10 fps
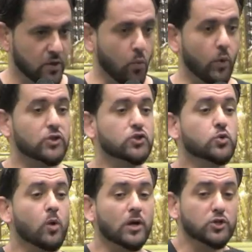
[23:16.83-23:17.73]
What
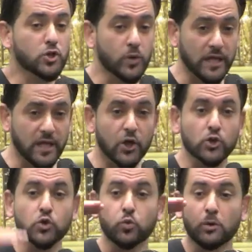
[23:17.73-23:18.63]
you are doing,
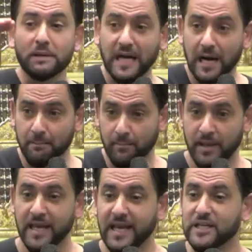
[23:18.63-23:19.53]
you will become.
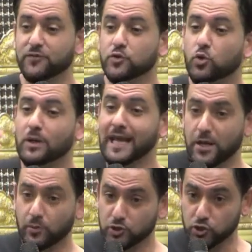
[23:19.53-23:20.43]
And if you don't
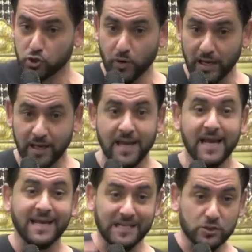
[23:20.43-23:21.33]
like what you're doing,
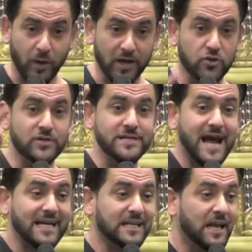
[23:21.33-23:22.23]
guess what? You're
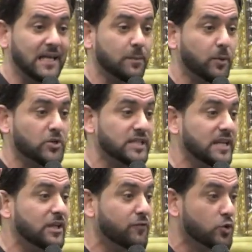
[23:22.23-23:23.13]
not going to like the person
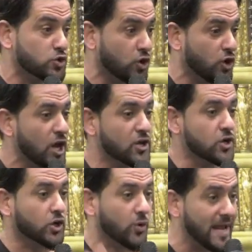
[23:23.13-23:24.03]
in the future you're
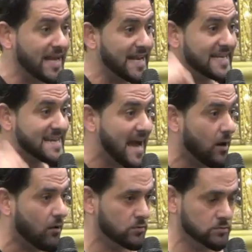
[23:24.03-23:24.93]
creating now.